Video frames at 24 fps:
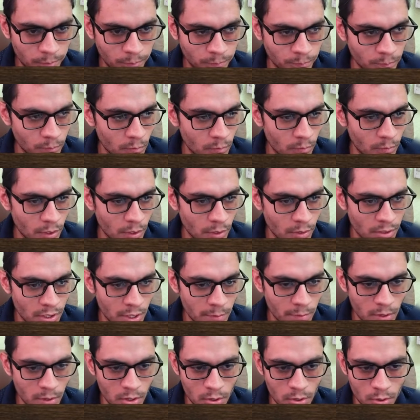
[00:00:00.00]

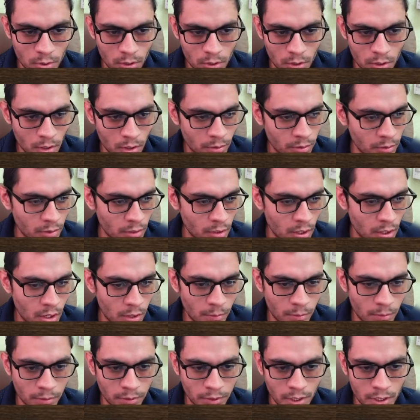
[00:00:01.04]
low
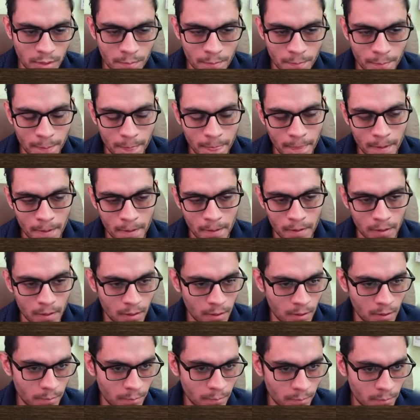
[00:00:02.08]
on time.
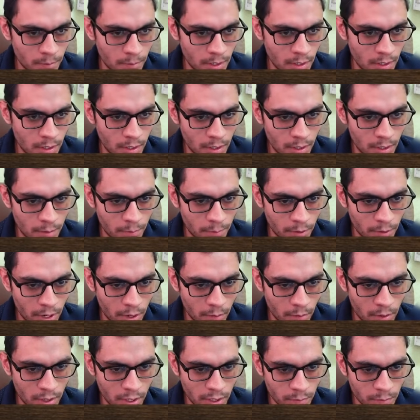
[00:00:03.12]
But I
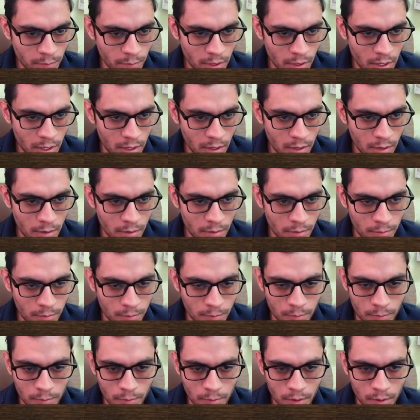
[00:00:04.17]
will explain
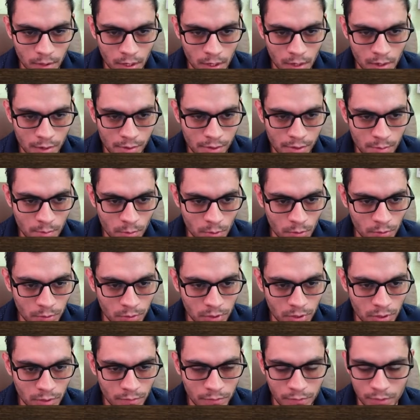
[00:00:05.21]
later the moves
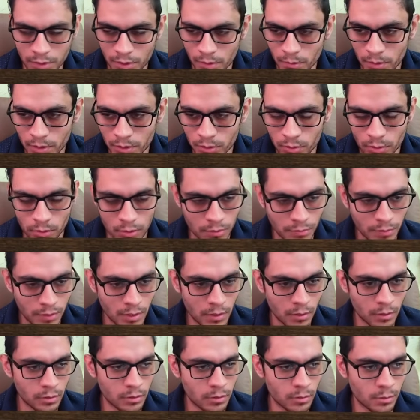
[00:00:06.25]
if they were too
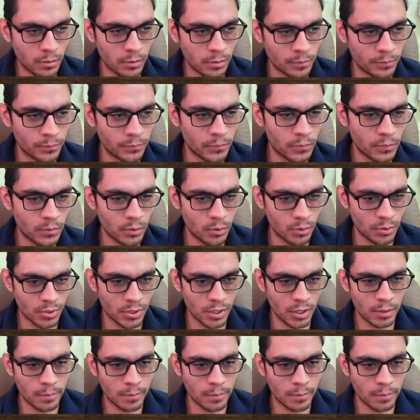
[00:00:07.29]
difficult to see.